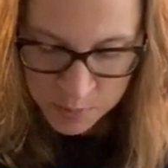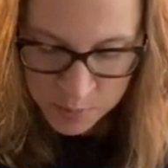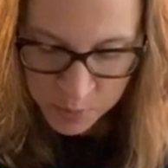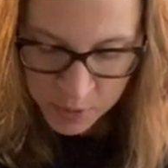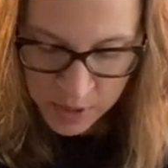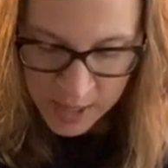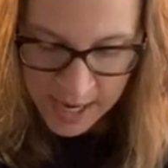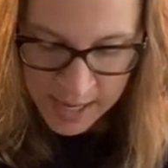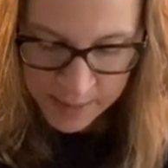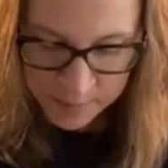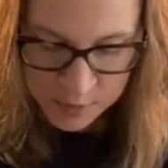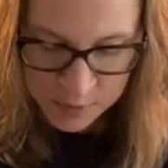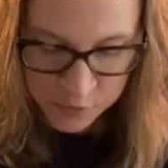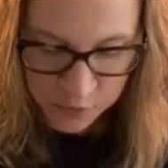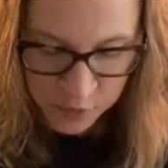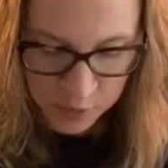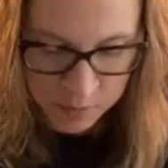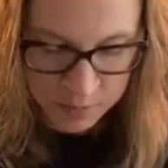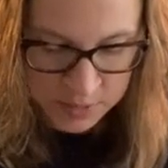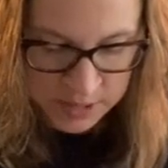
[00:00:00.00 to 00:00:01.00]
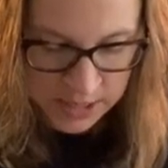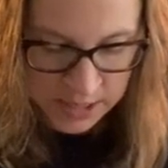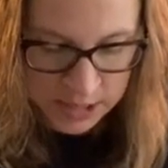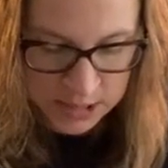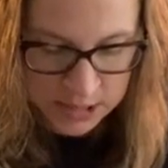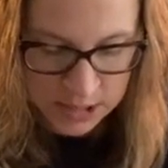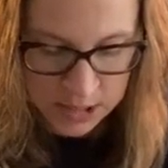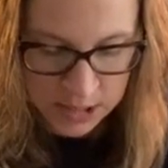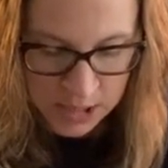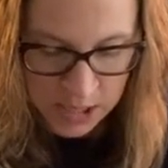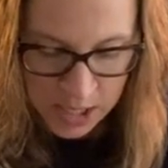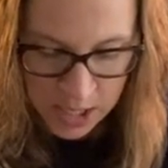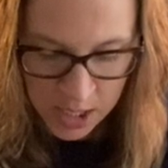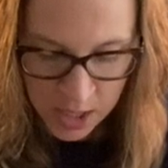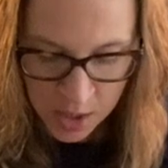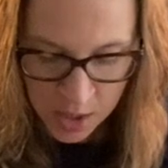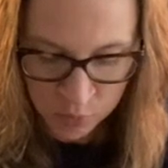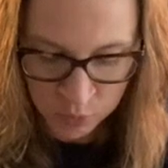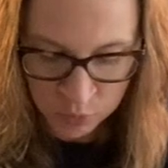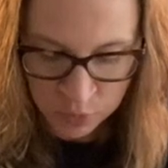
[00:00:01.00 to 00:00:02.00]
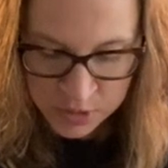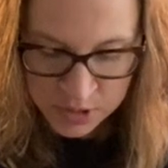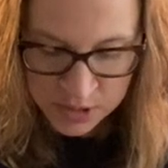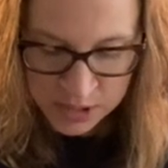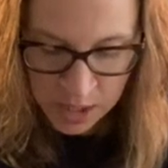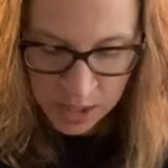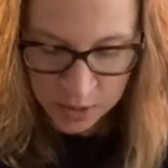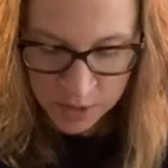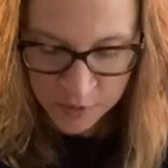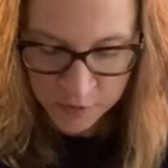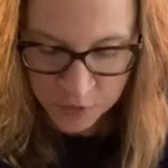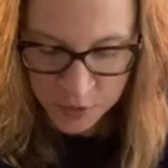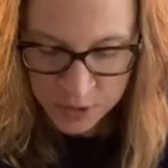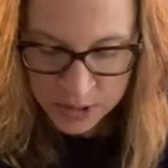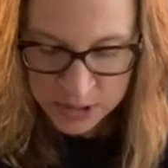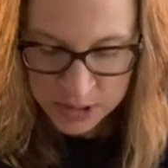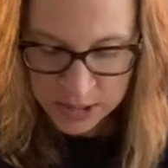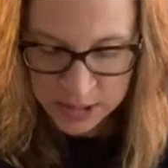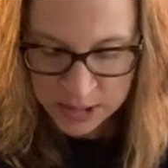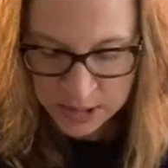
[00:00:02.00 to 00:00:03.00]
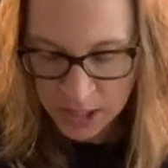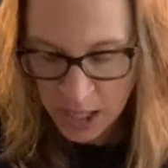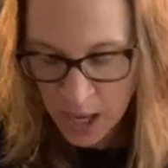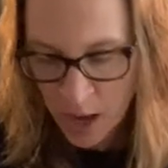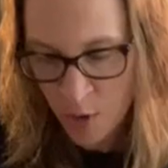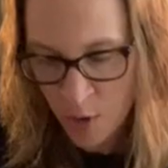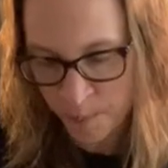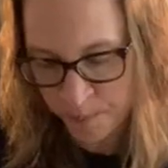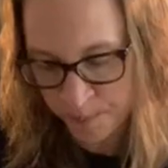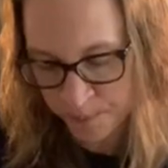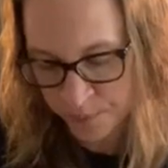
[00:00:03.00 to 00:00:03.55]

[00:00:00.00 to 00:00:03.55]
perhaps from Tanzania, and will sell it for a discount.